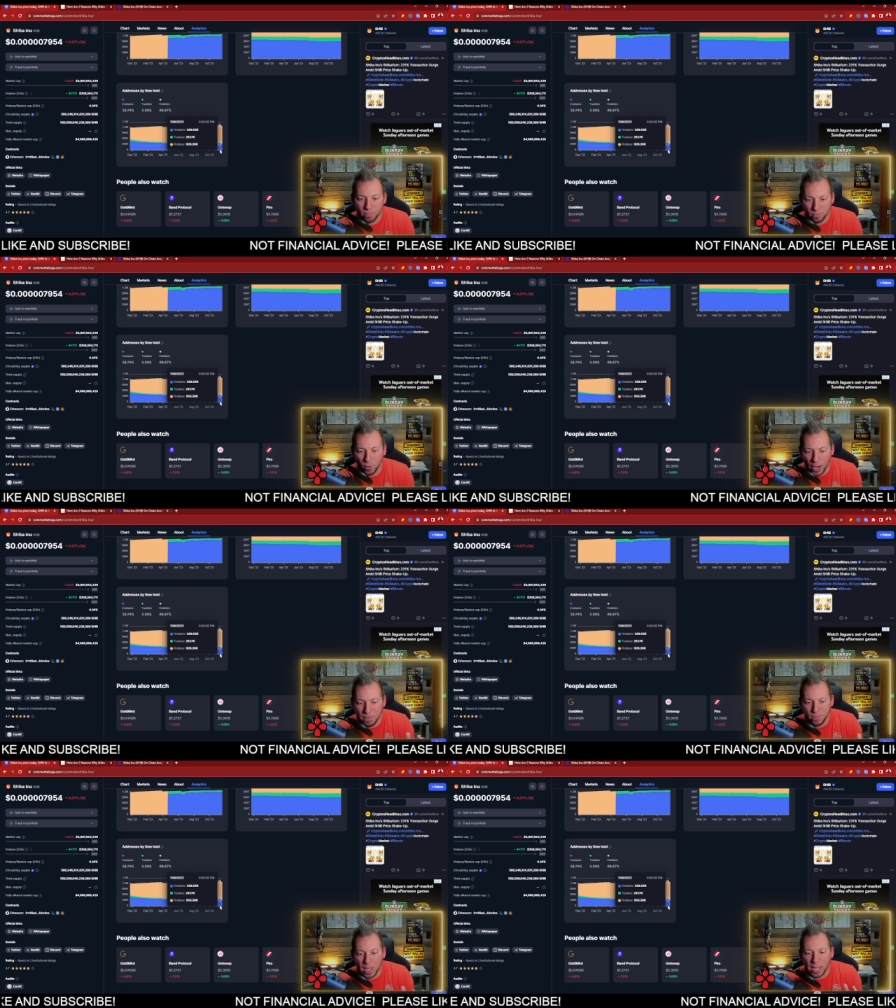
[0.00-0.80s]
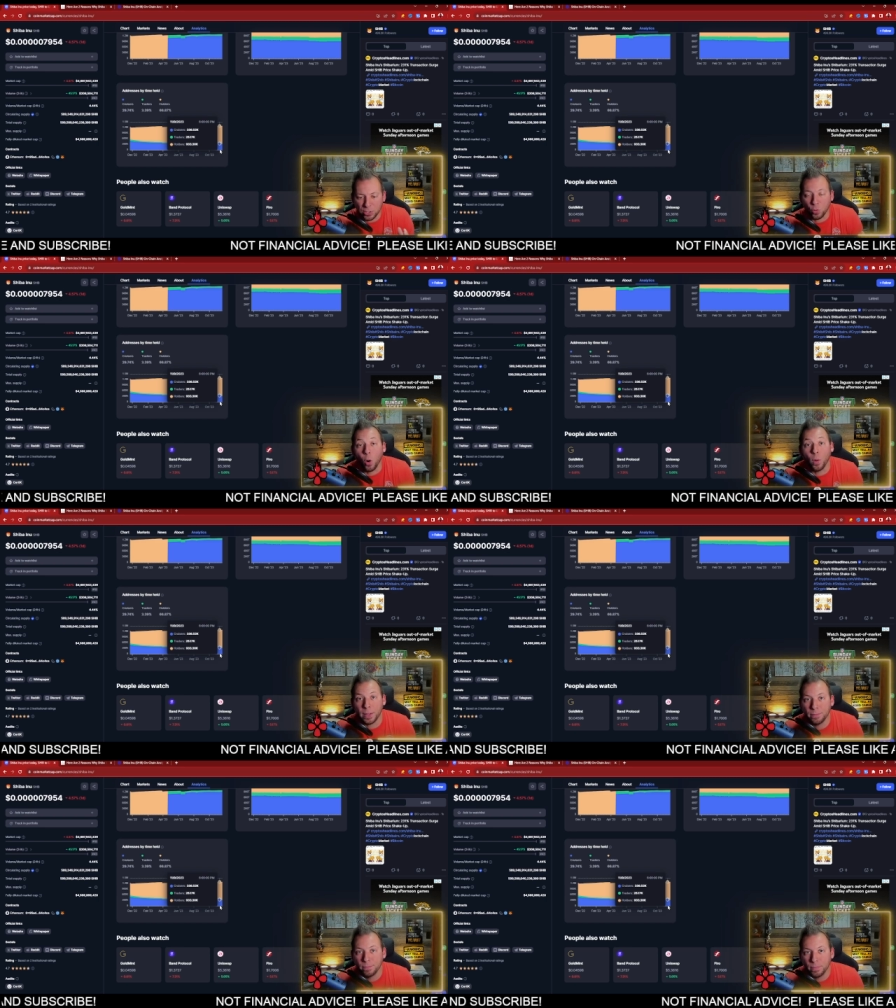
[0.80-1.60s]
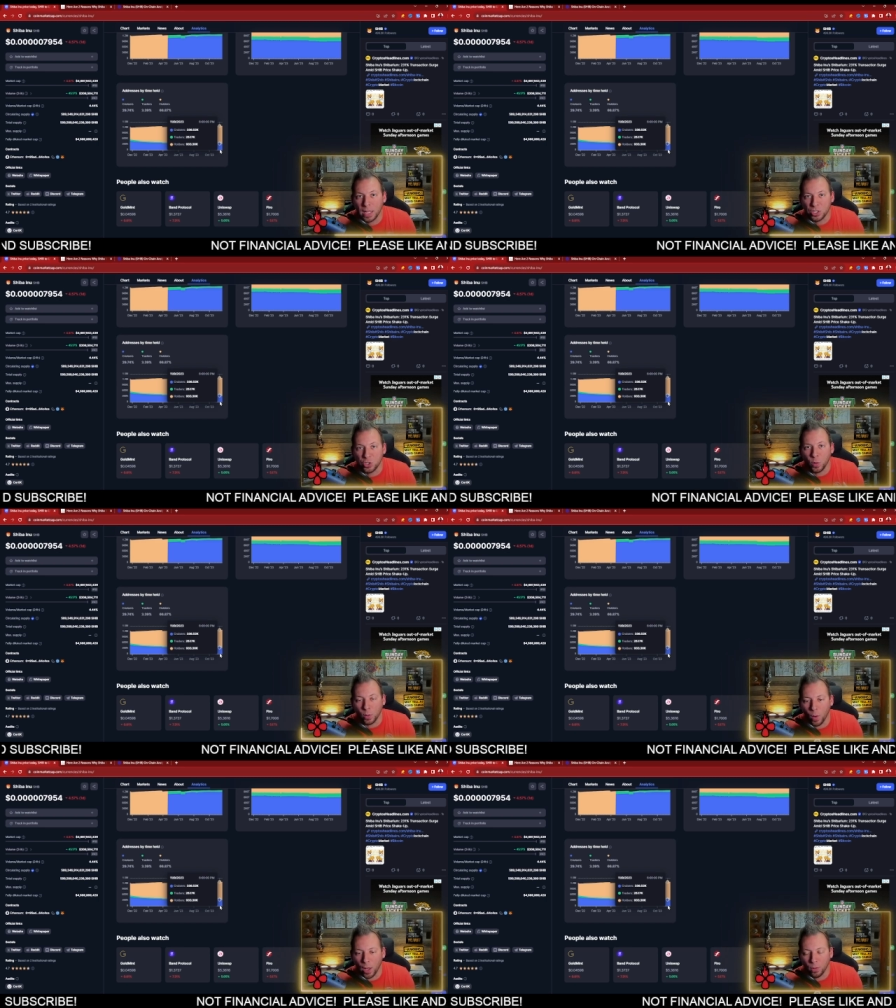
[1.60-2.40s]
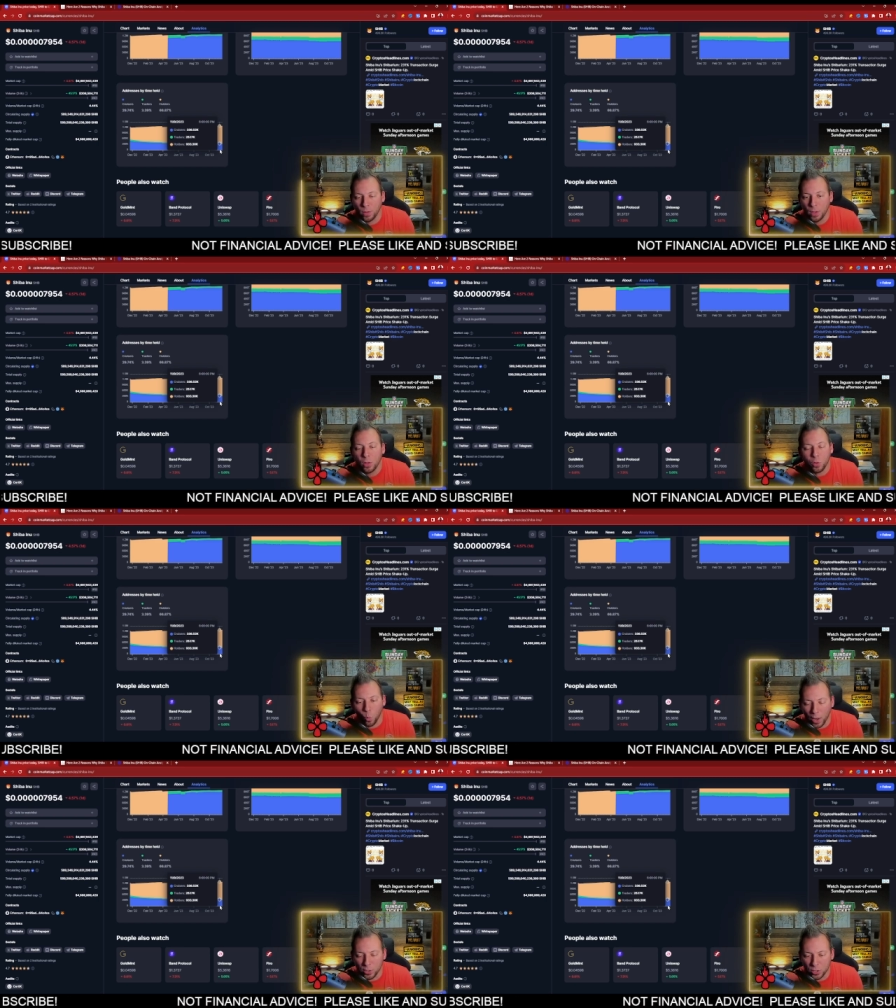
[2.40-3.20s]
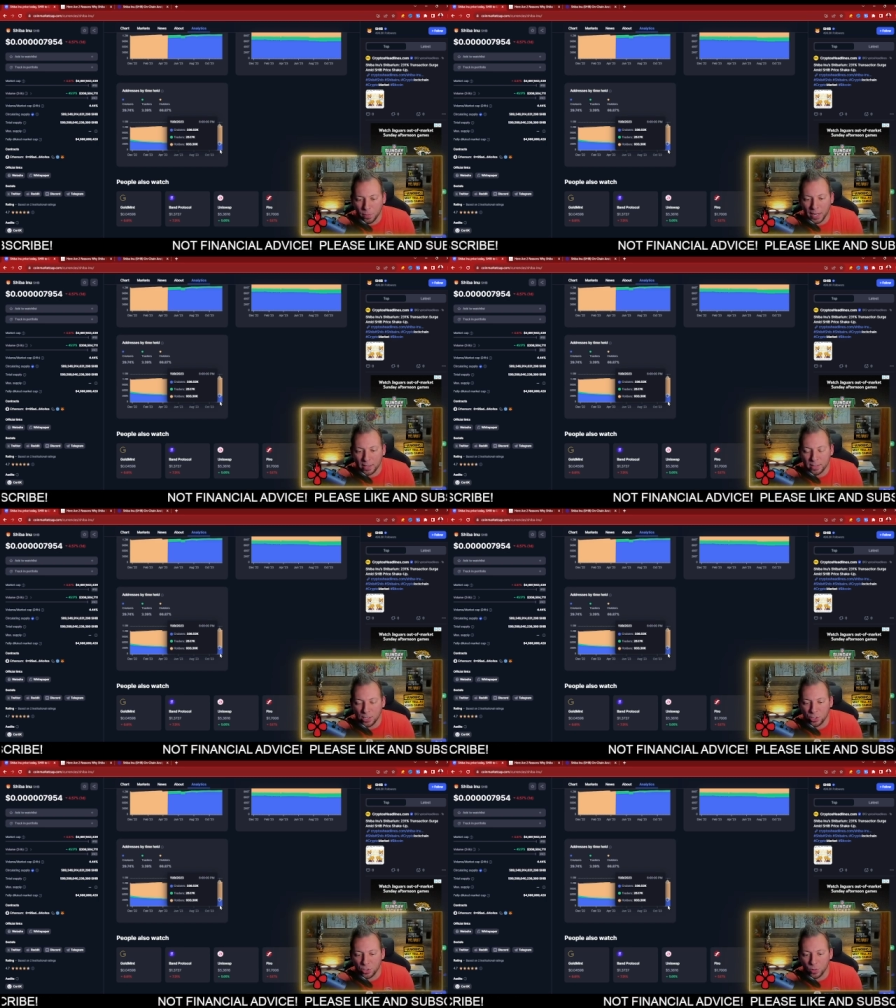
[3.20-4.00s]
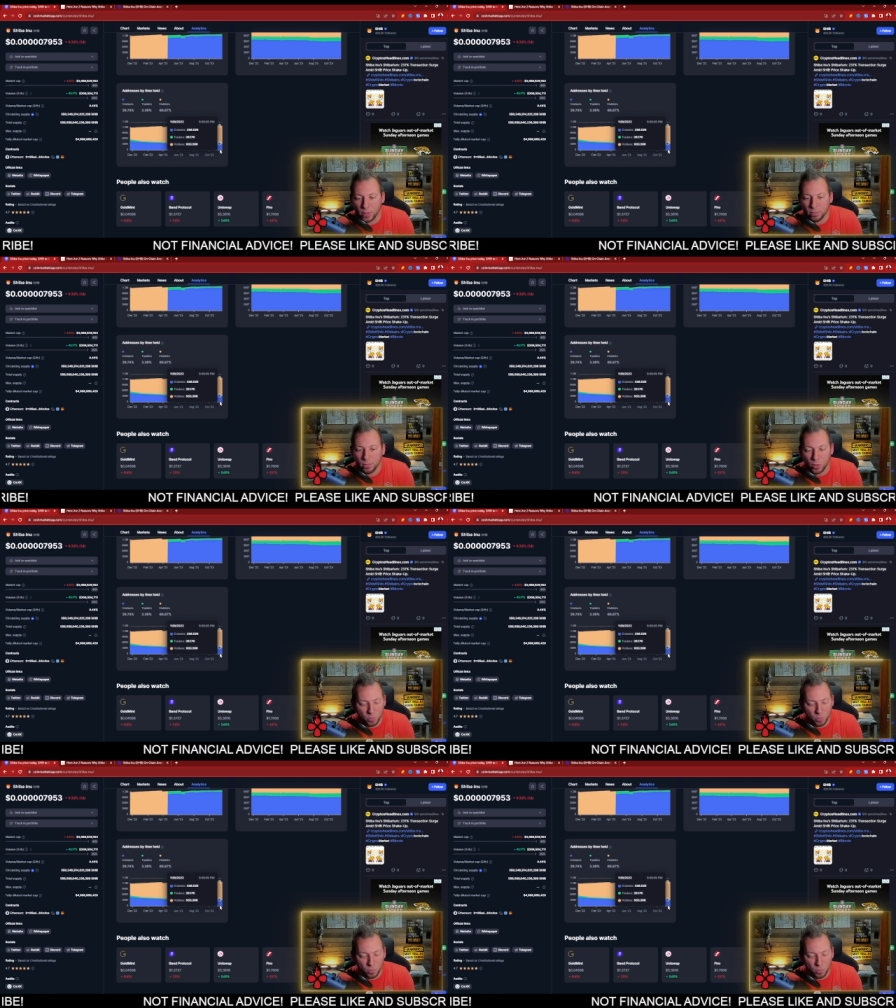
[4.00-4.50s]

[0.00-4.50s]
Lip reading: right? It's growing. It's doing well. The whales are paying attention to it. There's